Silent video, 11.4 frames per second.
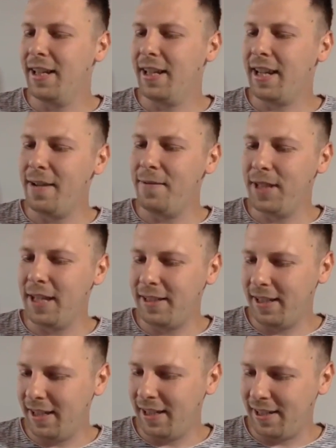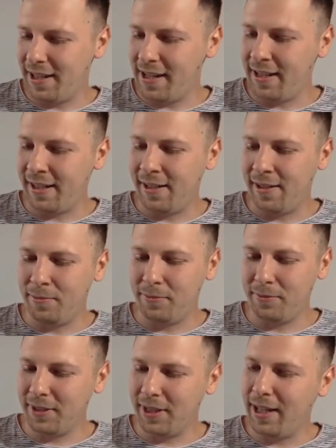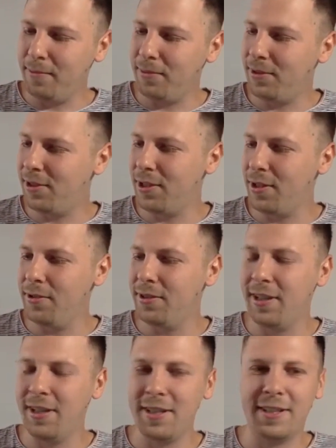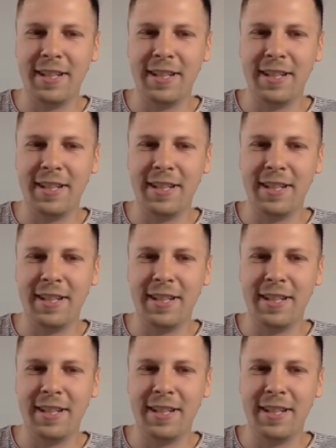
"Hey, Vladi, I'm so thirsty,